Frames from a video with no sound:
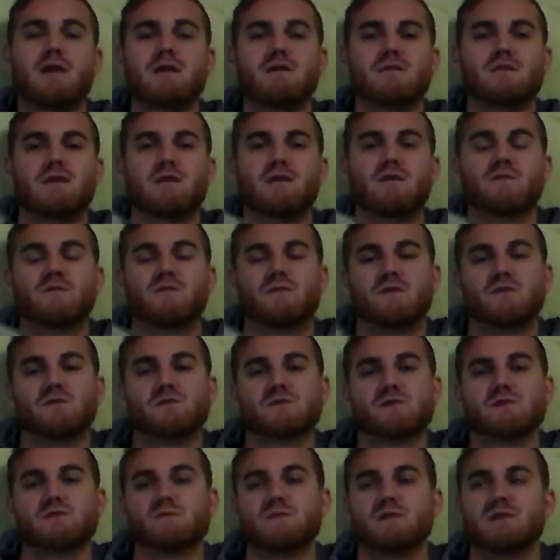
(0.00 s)
Hey there,
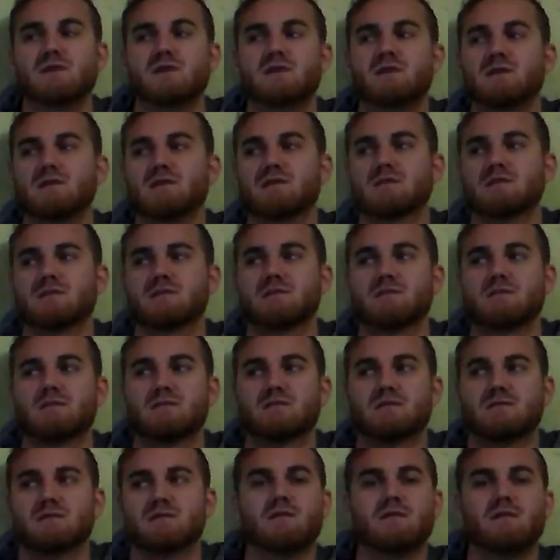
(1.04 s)
future me.
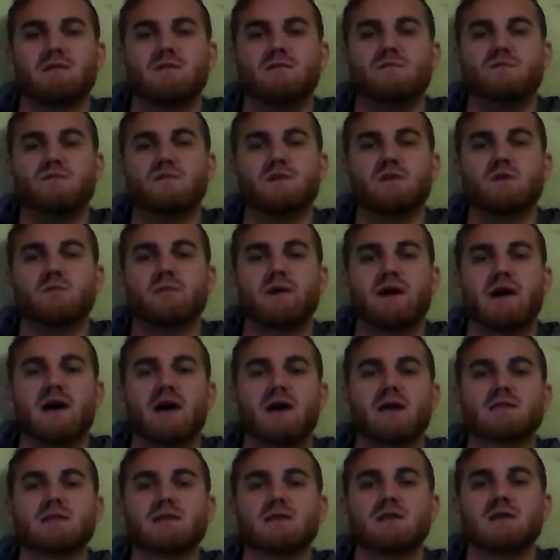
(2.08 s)
I feel
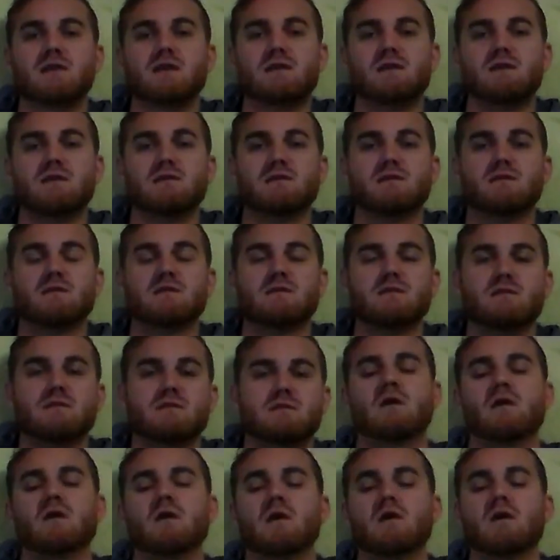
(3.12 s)
badly.
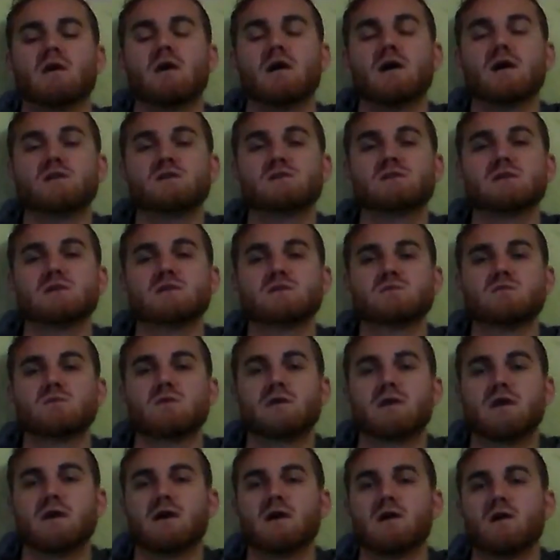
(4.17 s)
I just
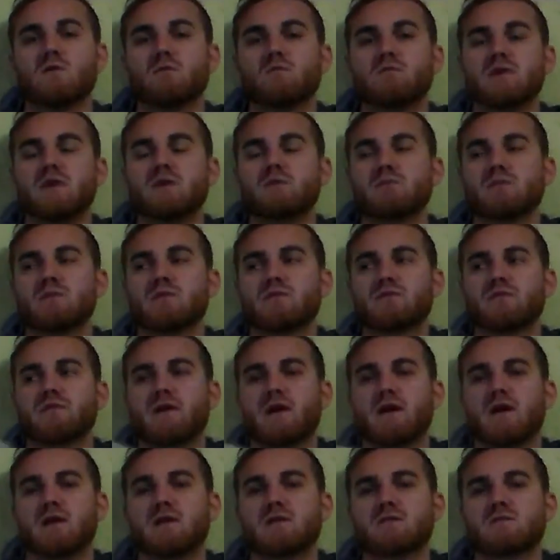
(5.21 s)
want to help people
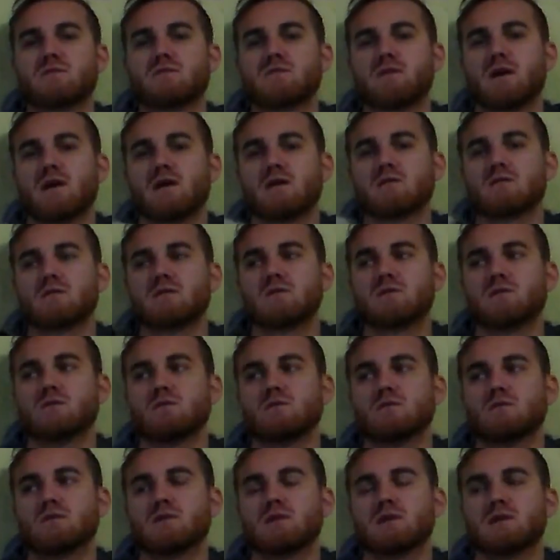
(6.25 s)
find
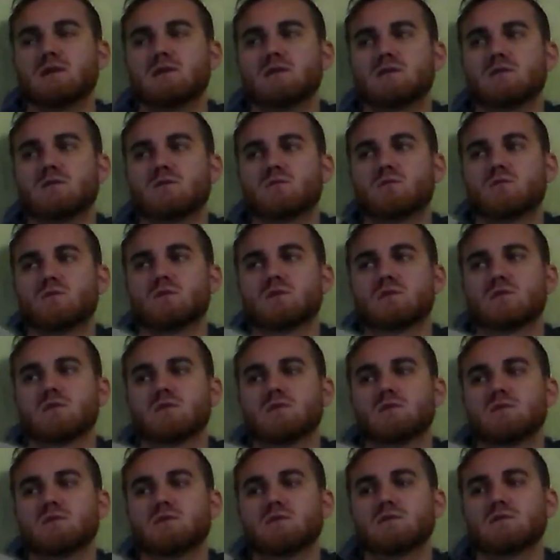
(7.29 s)
value in the
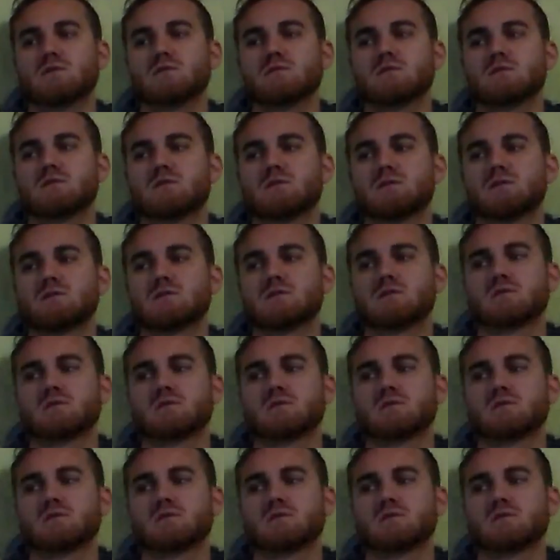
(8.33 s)
world.